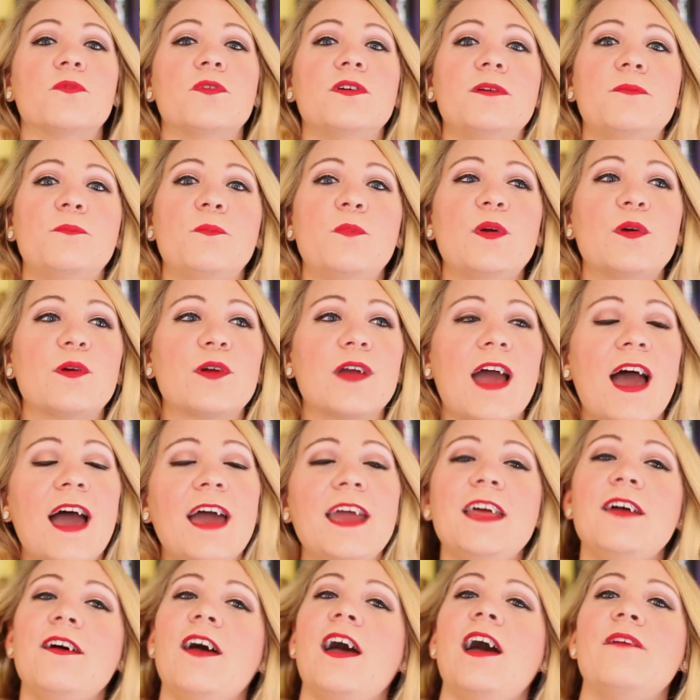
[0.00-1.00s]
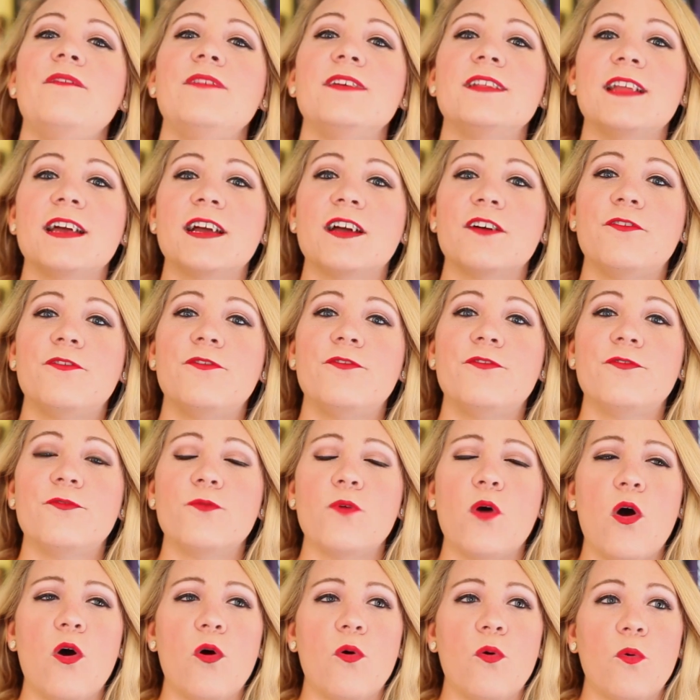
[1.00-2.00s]
We're kind of having like
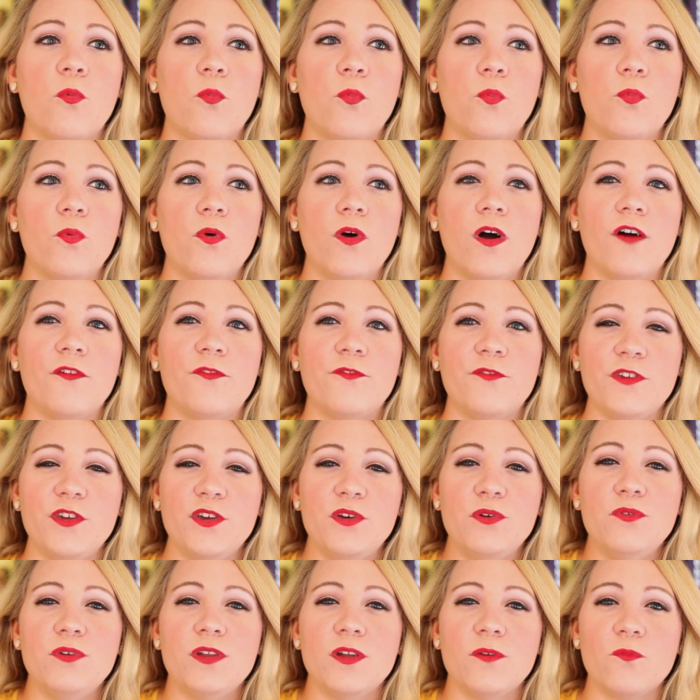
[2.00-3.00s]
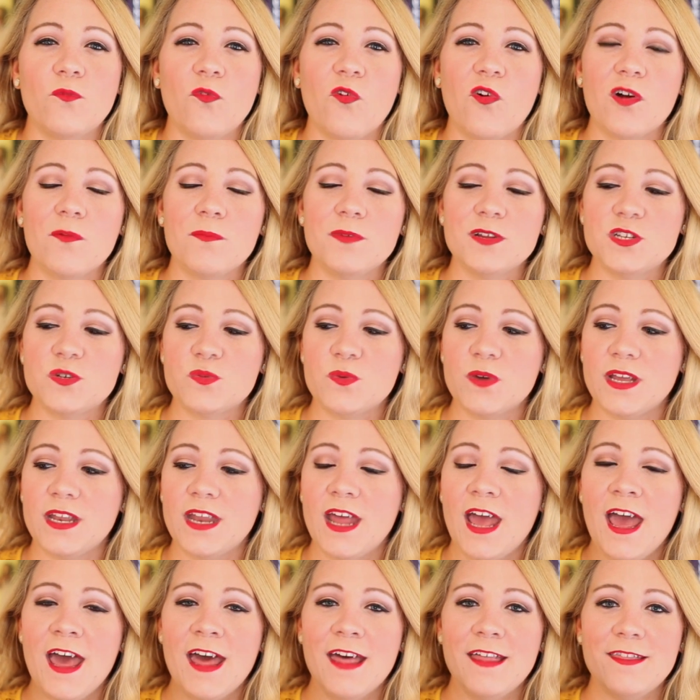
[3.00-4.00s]
a feud and war
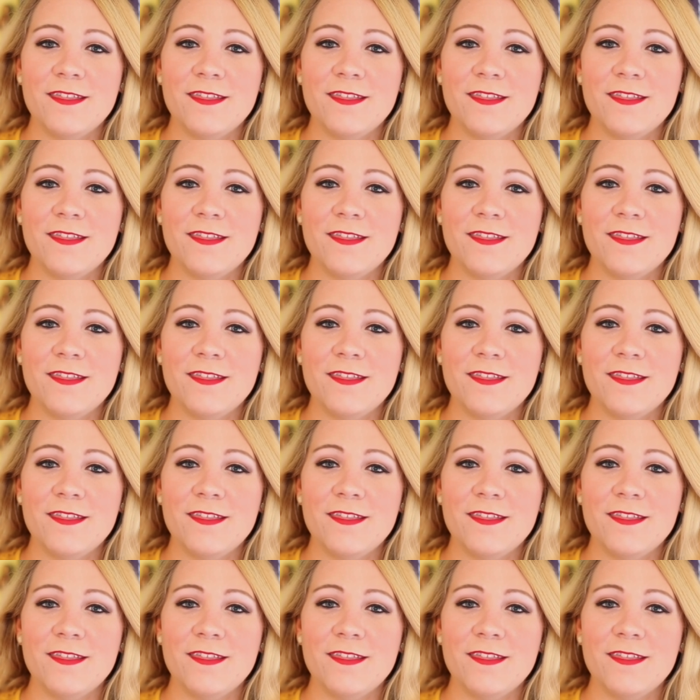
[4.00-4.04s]
between